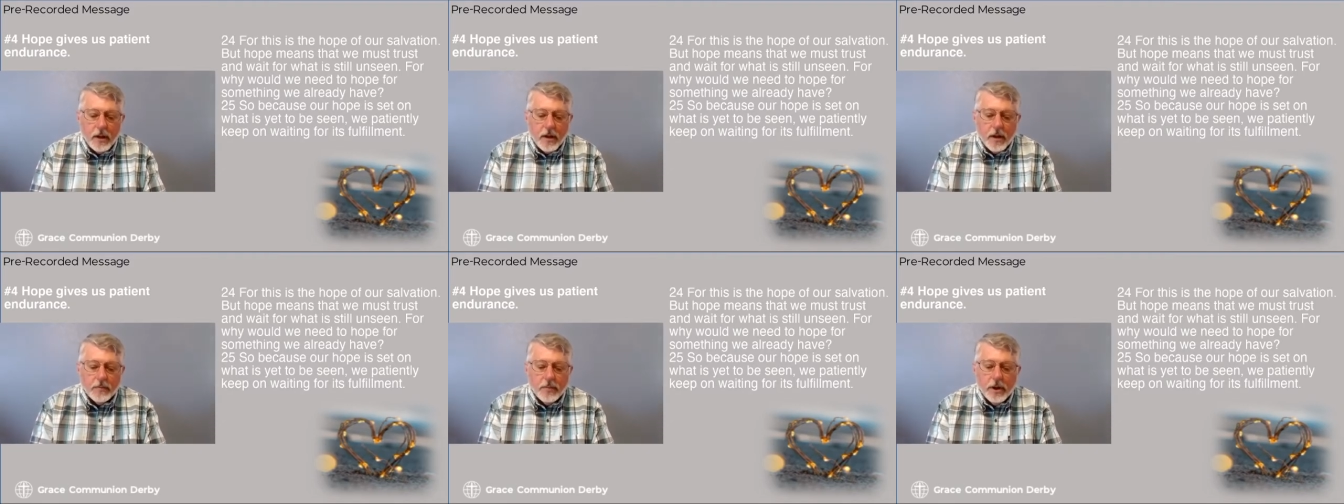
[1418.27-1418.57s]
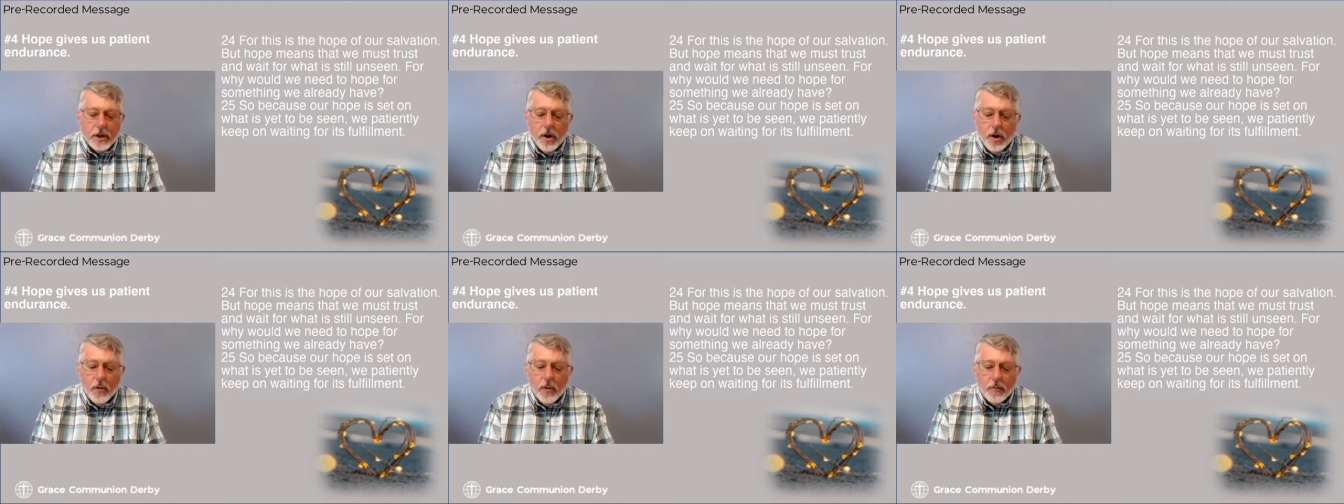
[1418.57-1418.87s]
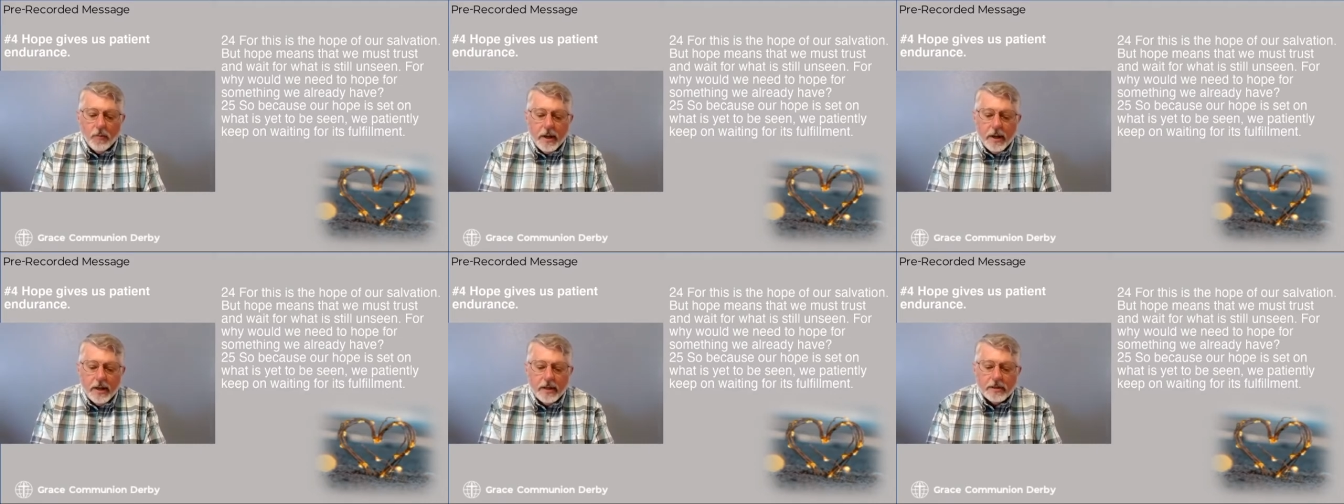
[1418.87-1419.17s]
But hope
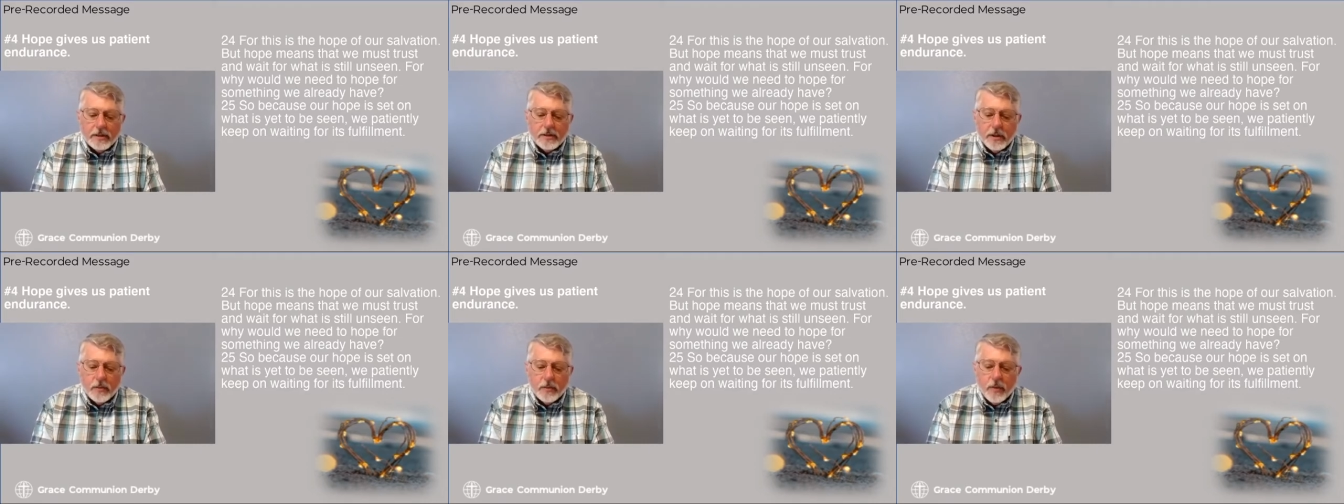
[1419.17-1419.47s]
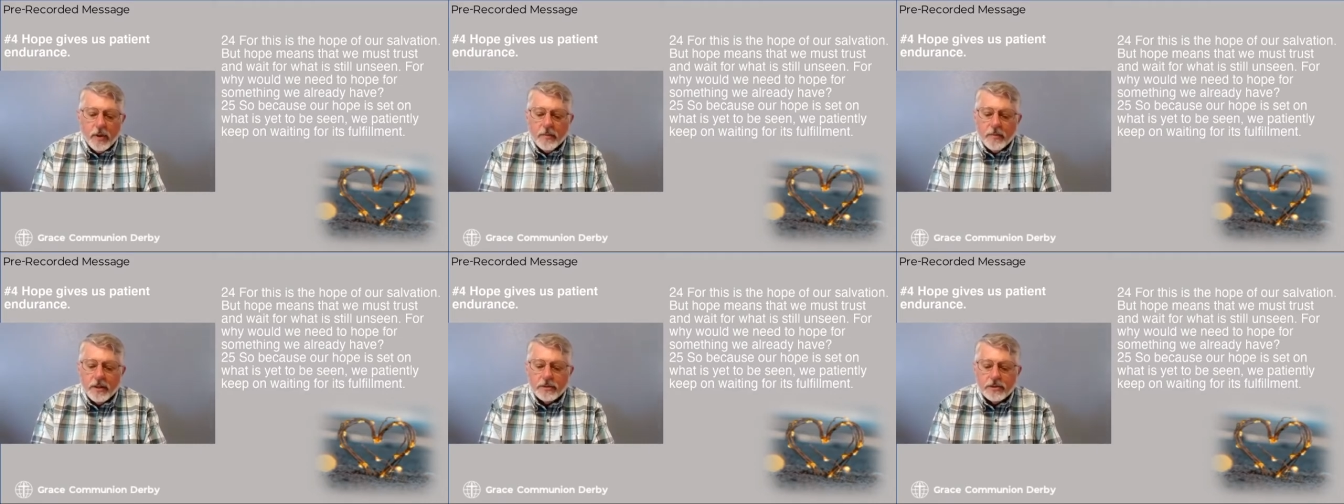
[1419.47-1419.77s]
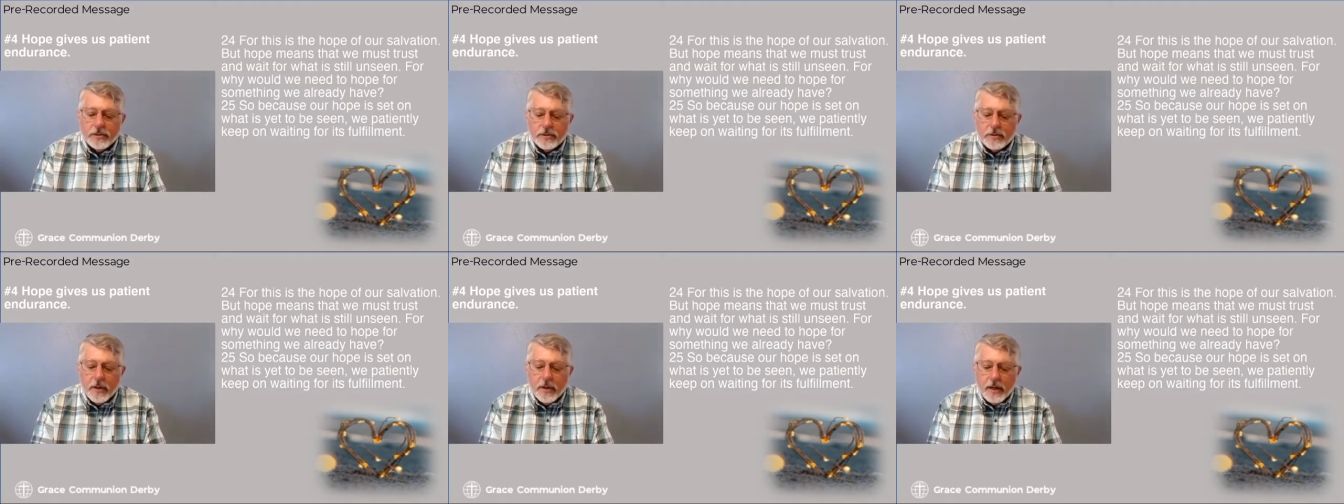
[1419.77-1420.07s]
means that we must
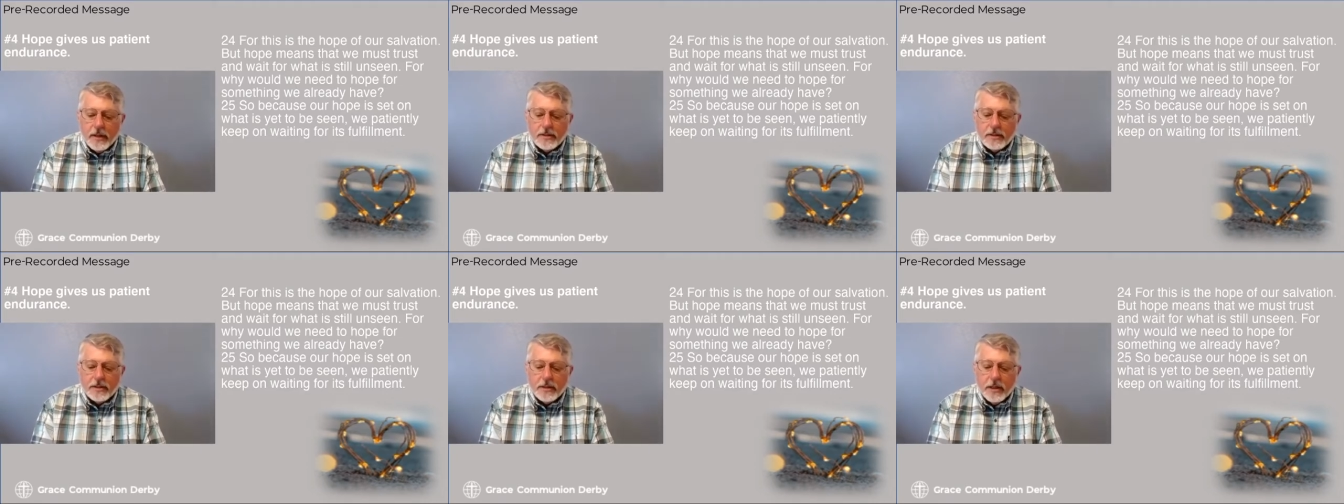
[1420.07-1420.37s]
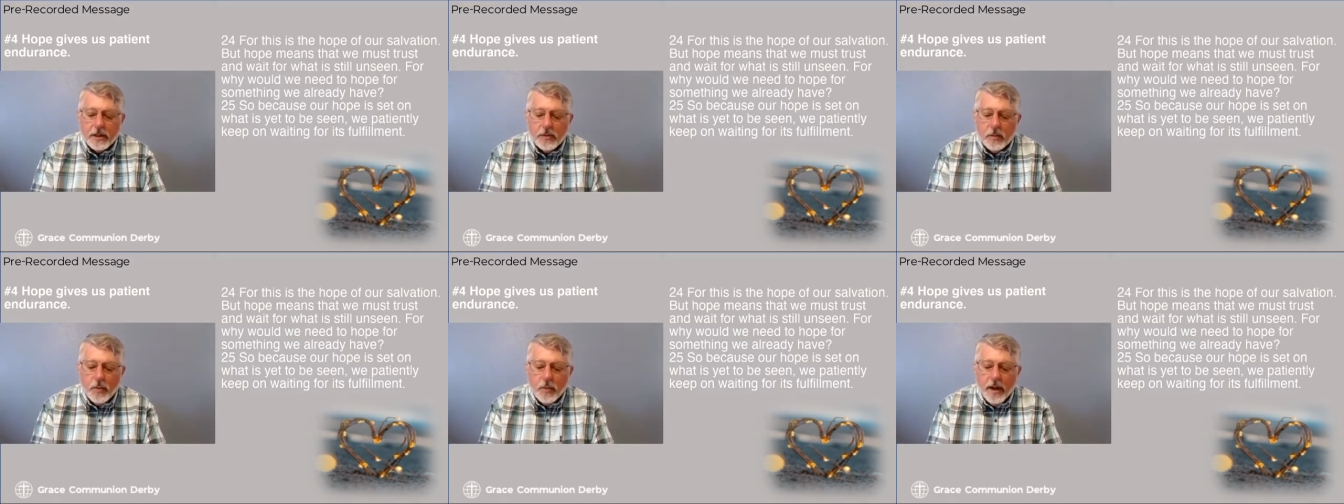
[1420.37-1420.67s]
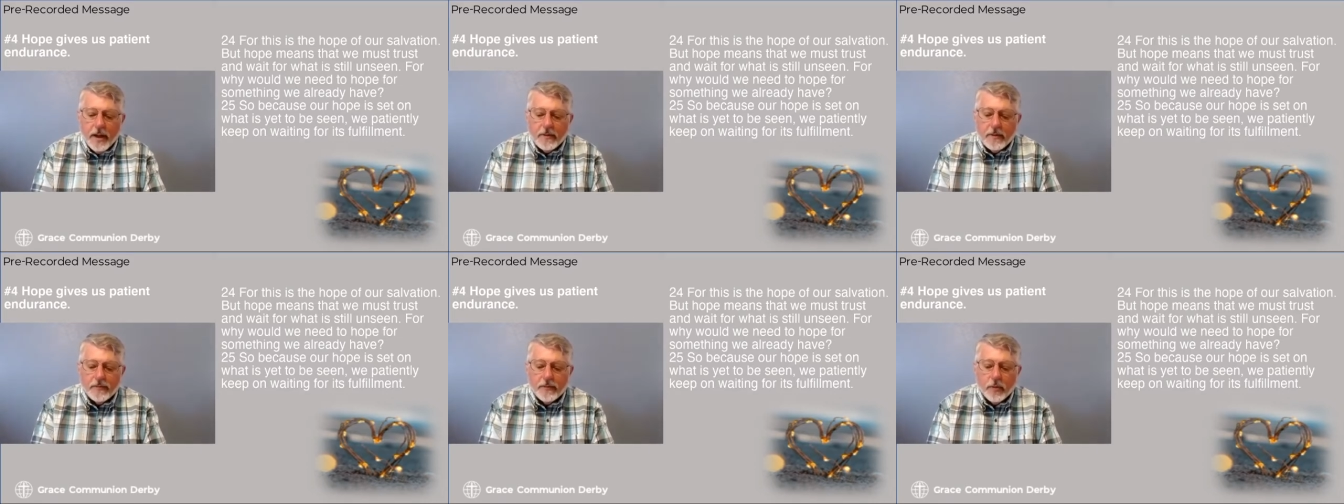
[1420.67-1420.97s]
trust and
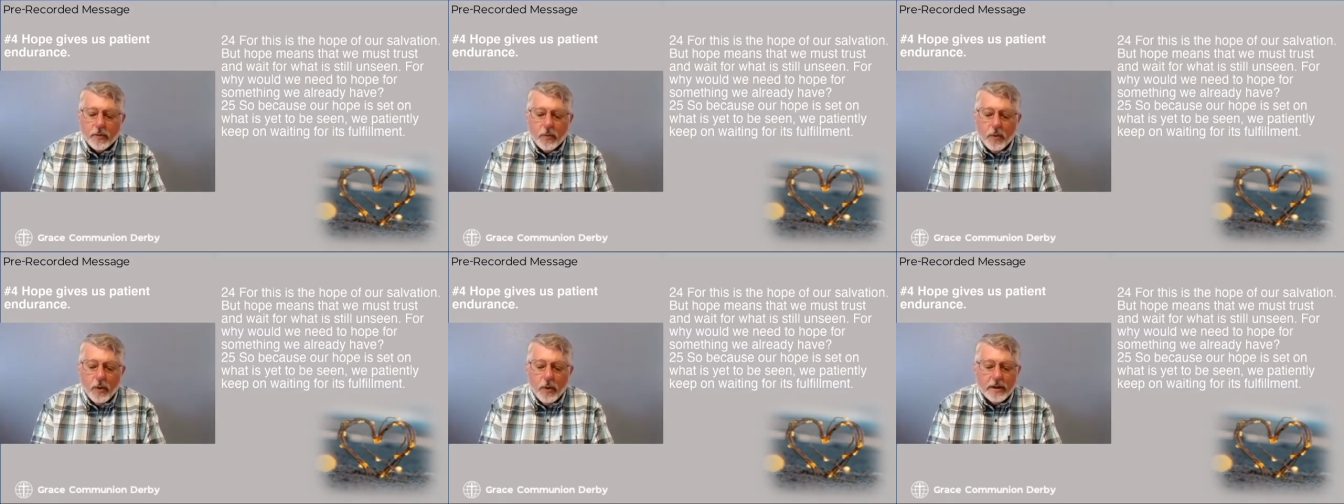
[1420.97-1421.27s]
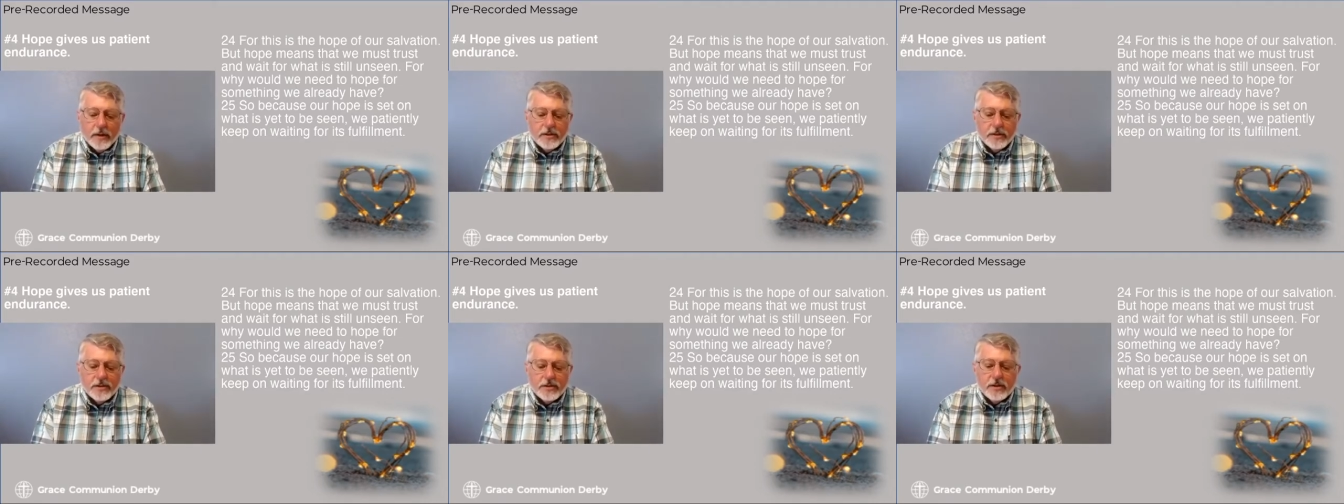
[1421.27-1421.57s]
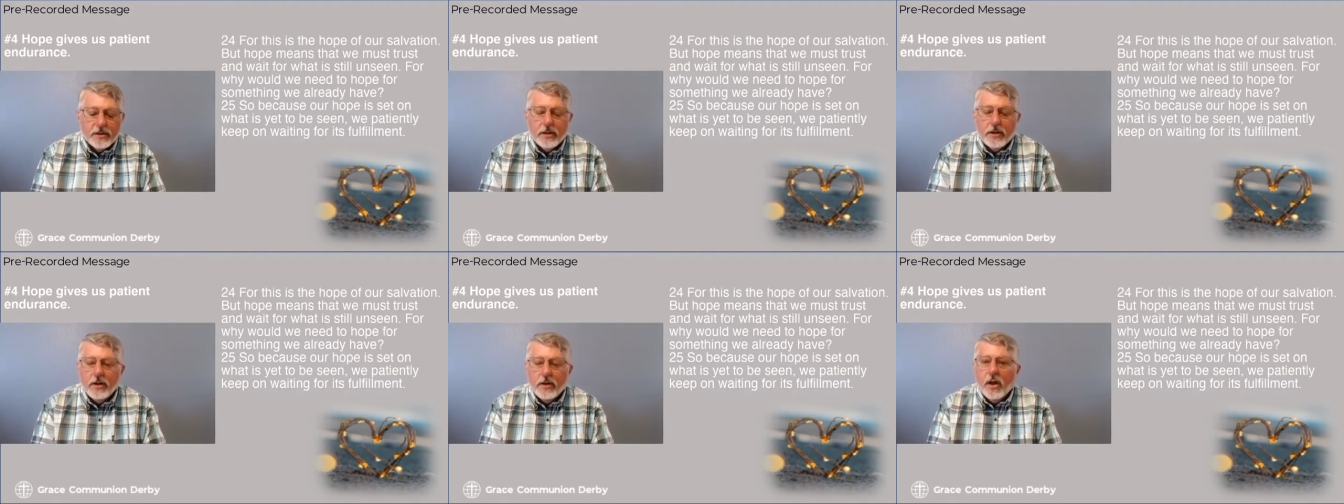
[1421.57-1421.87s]
wait for what is
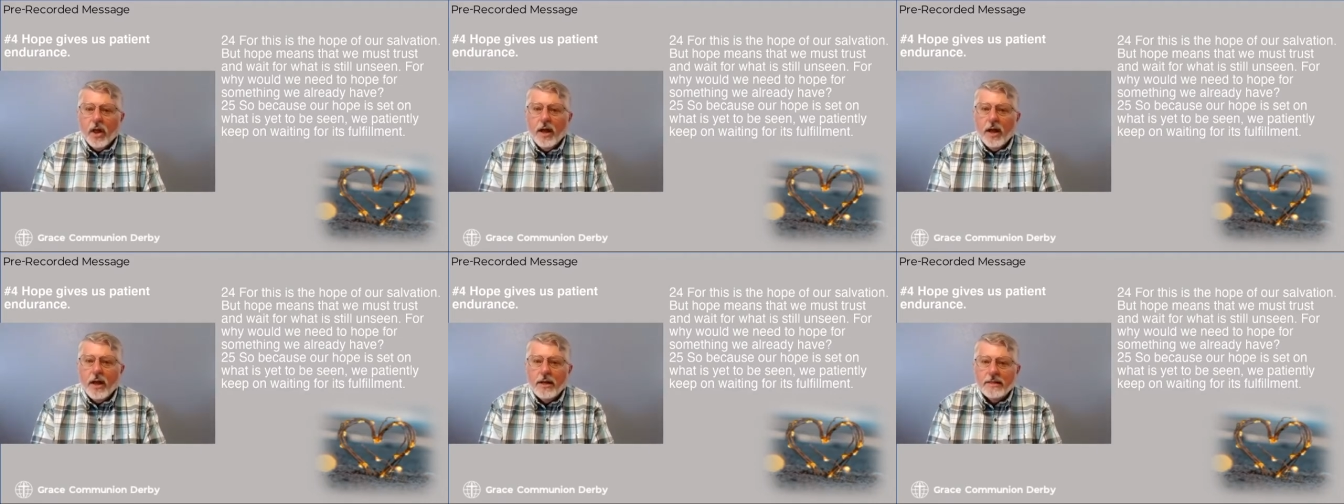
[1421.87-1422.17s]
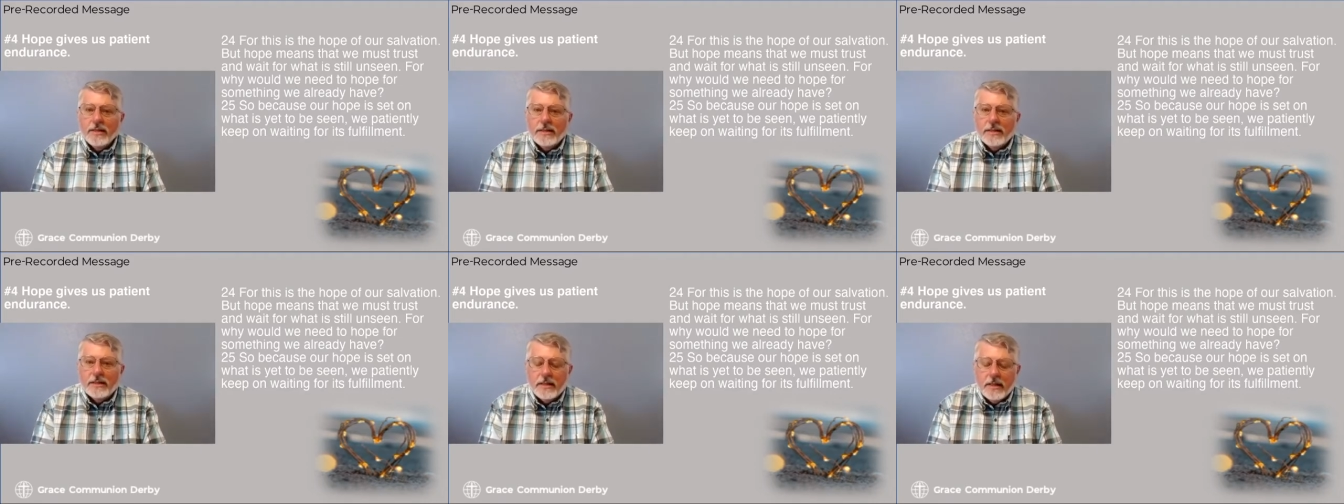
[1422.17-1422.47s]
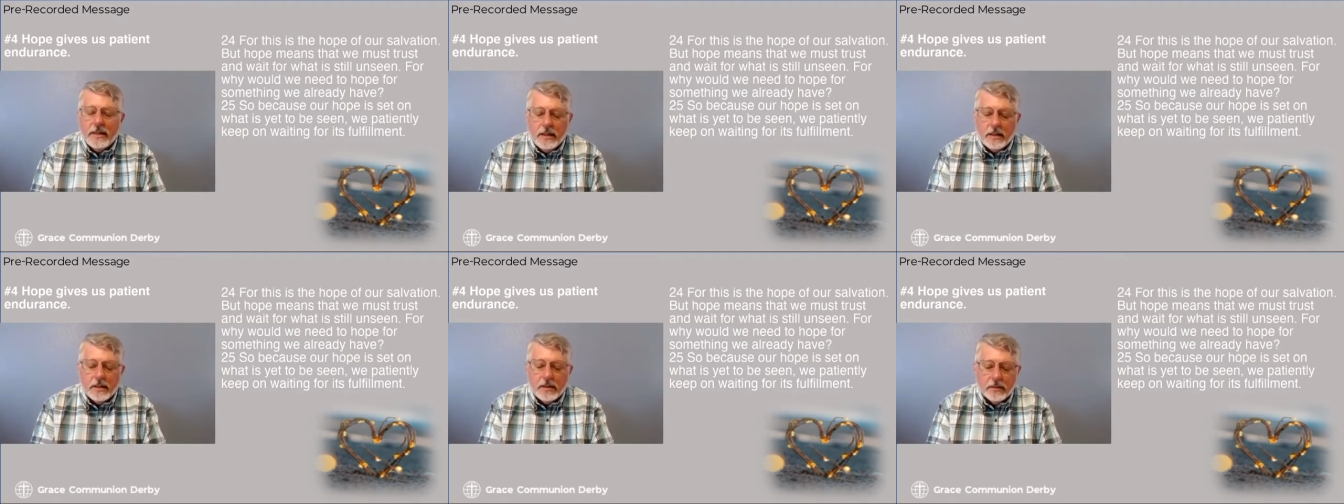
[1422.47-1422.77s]
still
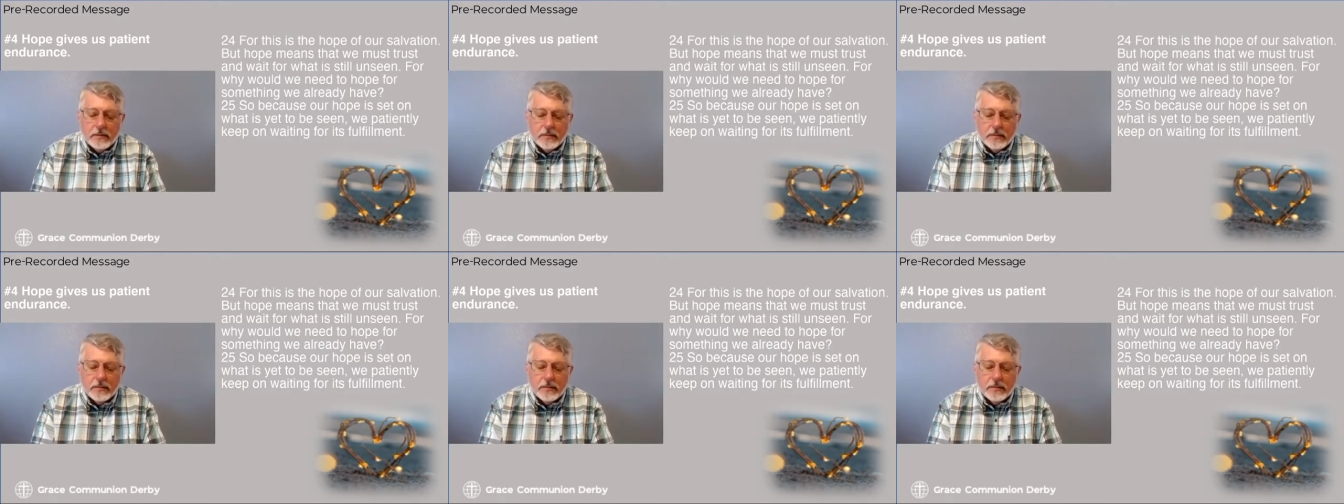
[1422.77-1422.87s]
unseen.